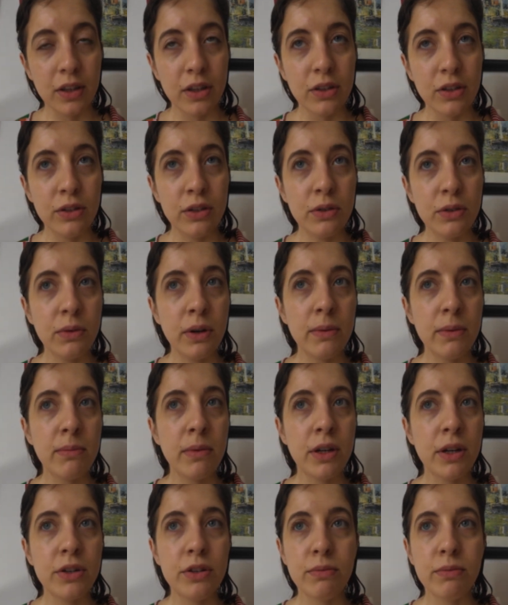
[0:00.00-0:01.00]
You are
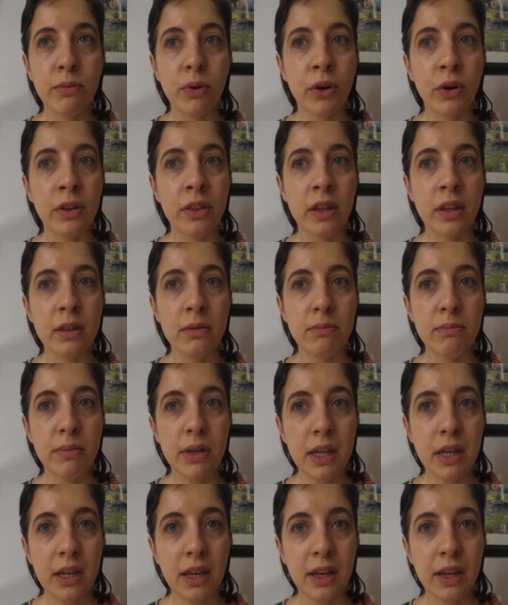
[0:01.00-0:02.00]
much more than
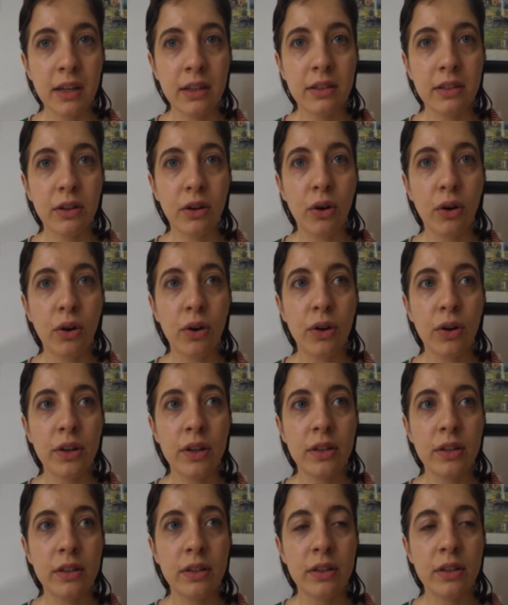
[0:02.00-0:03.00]
being
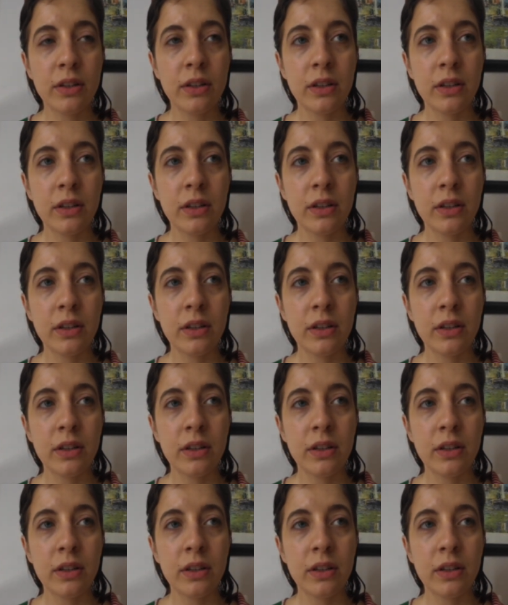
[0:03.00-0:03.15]
on